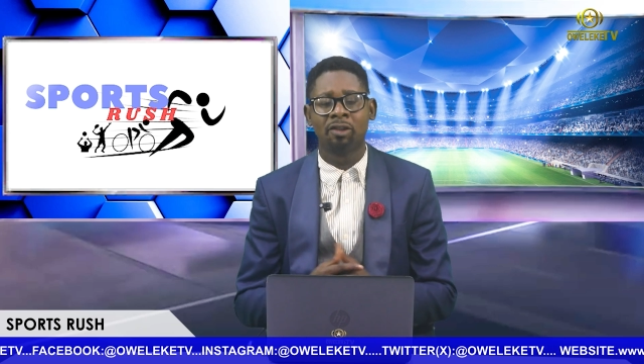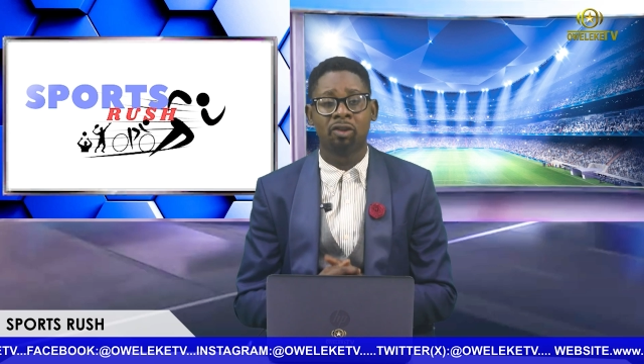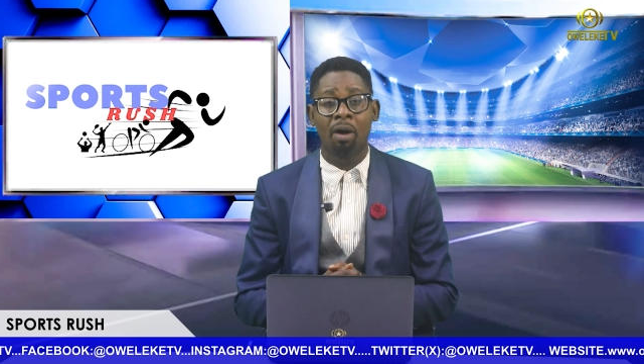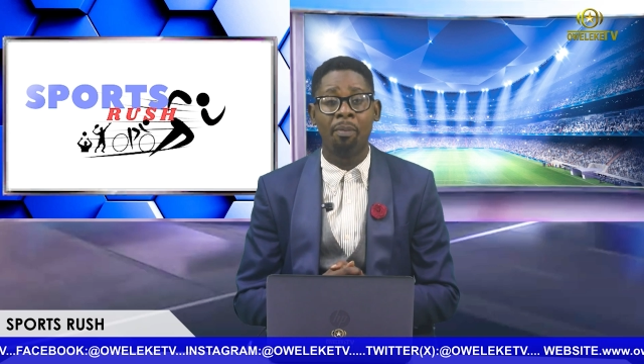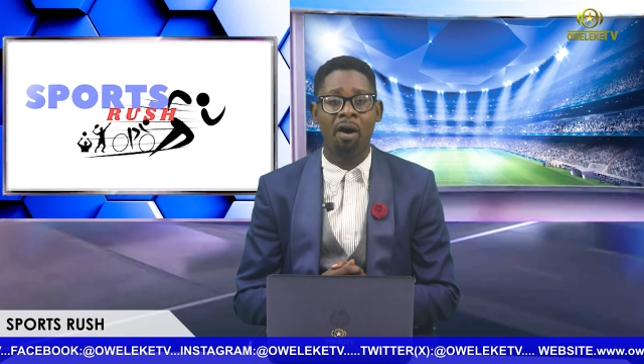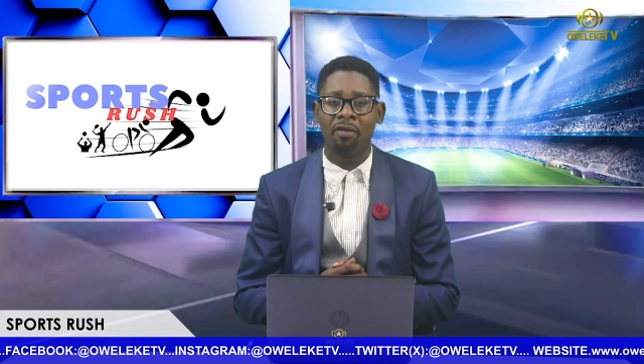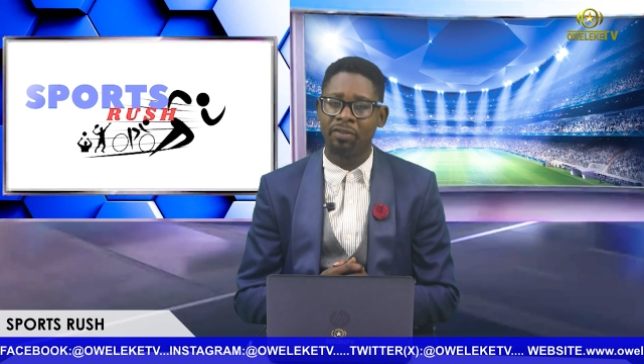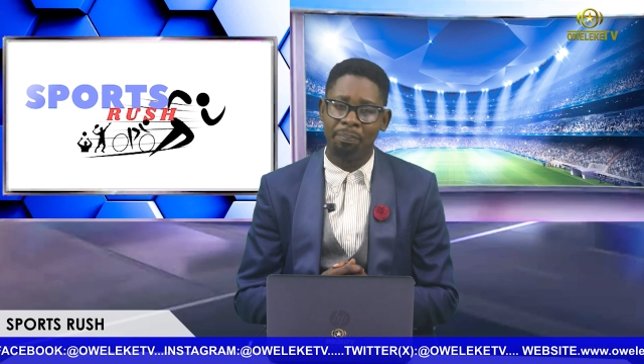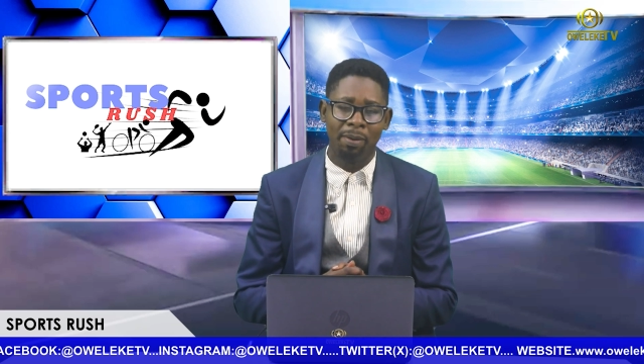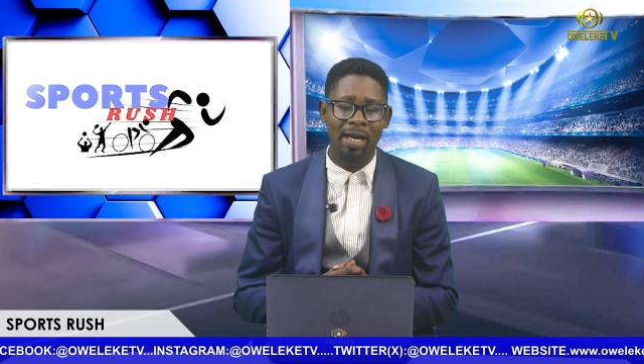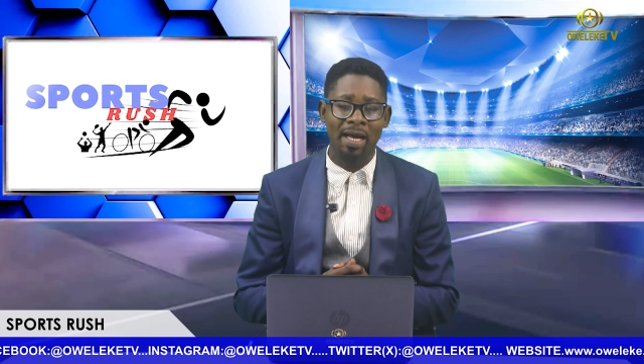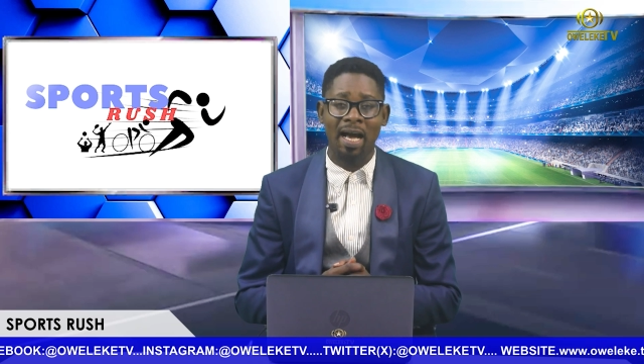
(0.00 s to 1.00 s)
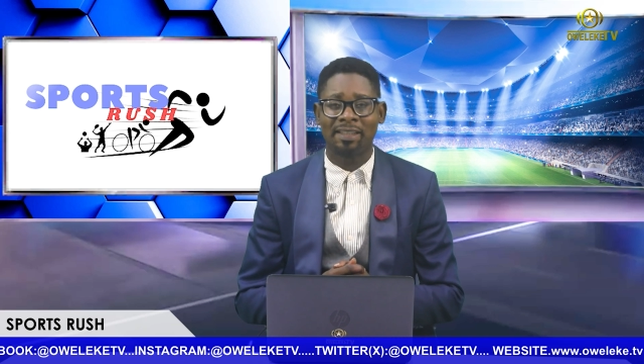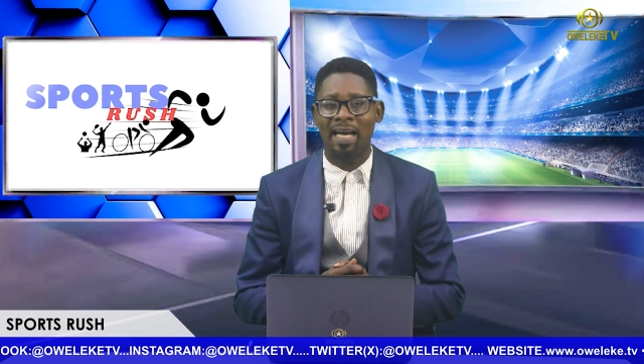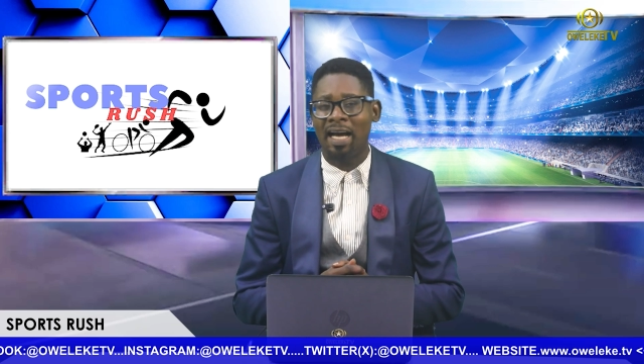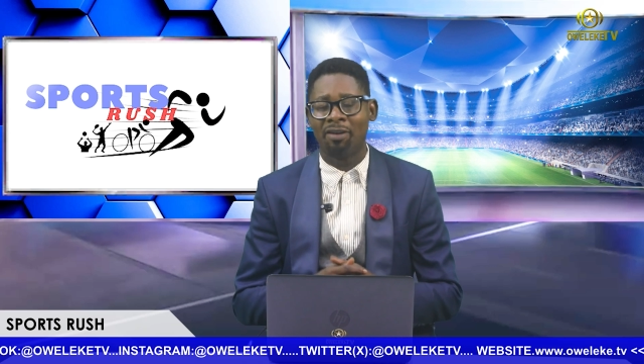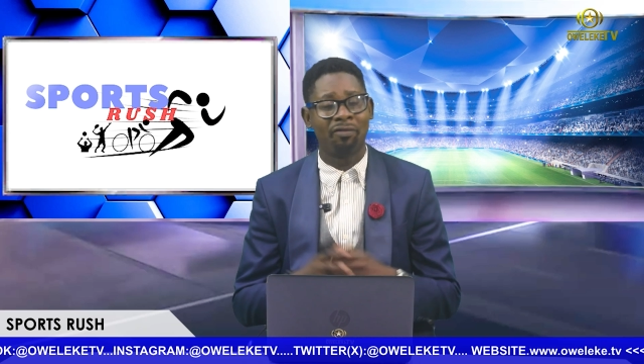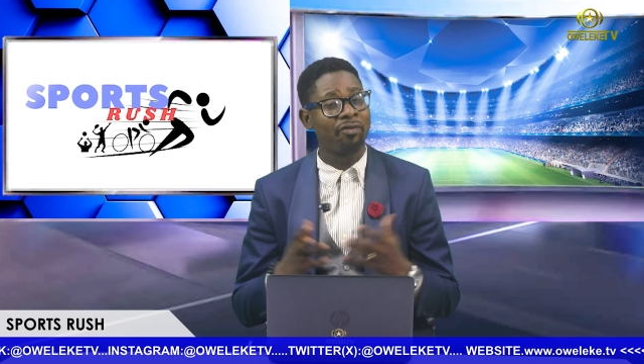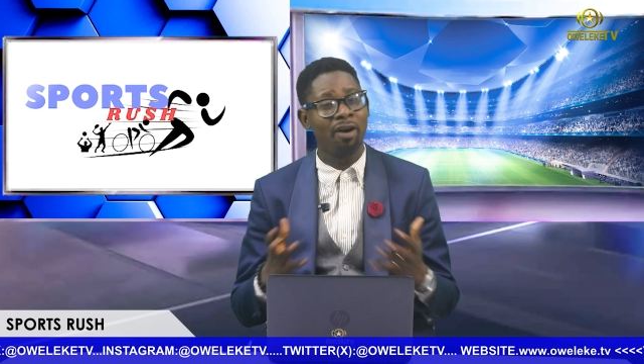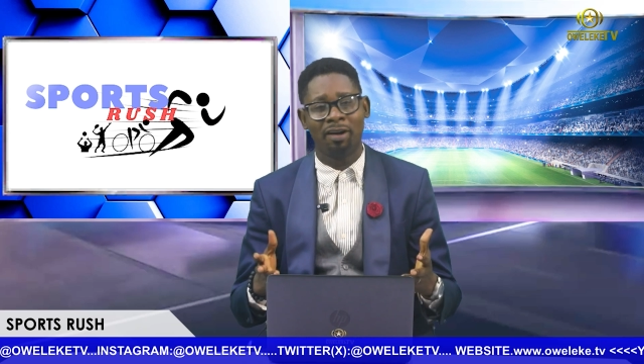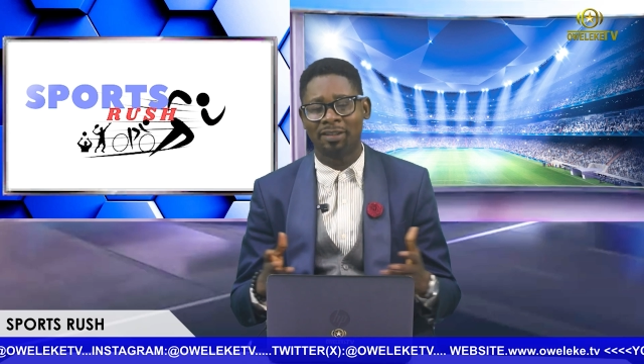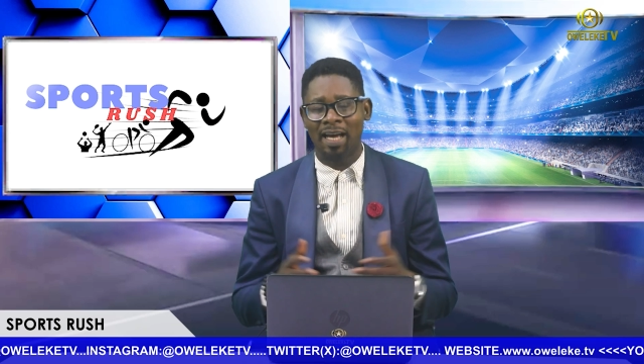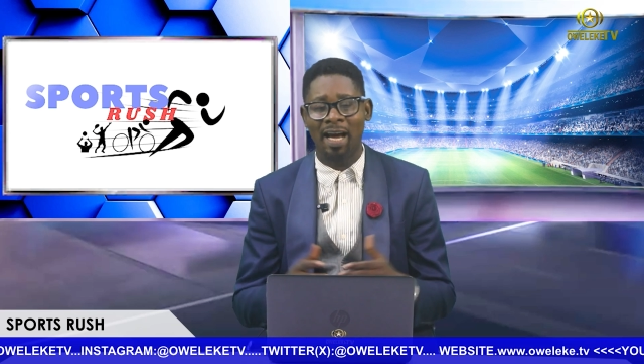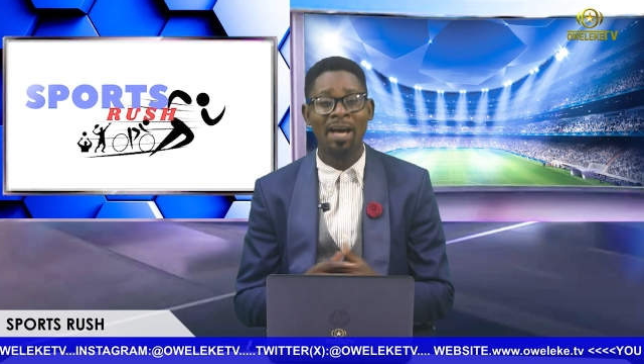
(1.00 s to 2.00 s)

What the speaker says: some of the players, and of course